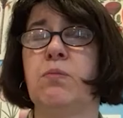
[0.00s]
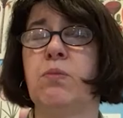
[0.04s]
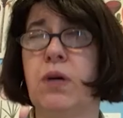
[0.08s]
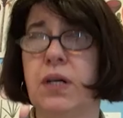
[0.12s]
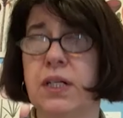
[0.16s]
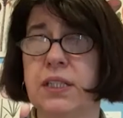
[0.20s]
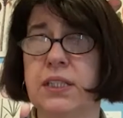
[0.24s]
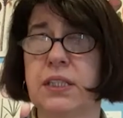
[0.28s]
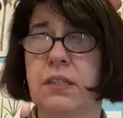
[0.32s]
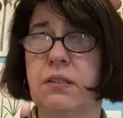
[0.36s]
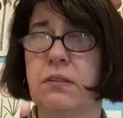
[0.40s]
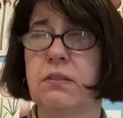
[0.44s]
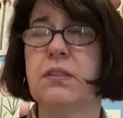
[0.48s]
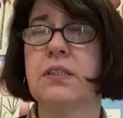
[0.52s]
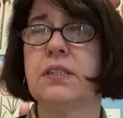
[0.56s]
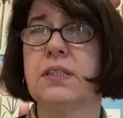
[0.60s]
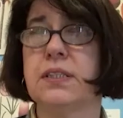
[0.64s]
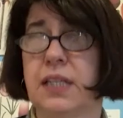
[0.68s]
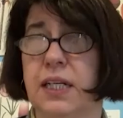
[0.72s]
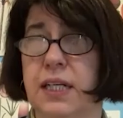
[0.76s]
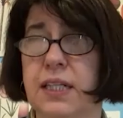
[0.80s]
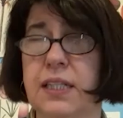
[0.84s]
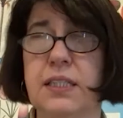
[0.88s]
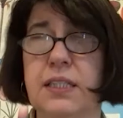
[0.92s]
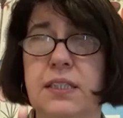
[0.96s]
wider
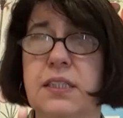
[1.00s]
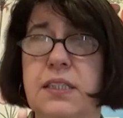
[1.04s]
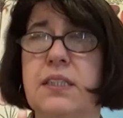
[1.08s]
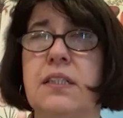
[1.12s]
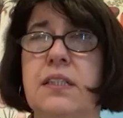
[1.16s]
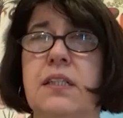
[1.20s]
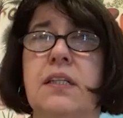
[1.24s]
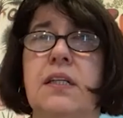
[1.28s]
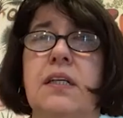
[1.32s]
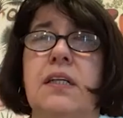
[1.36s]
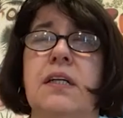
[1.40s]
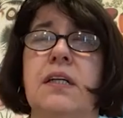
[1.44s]
context,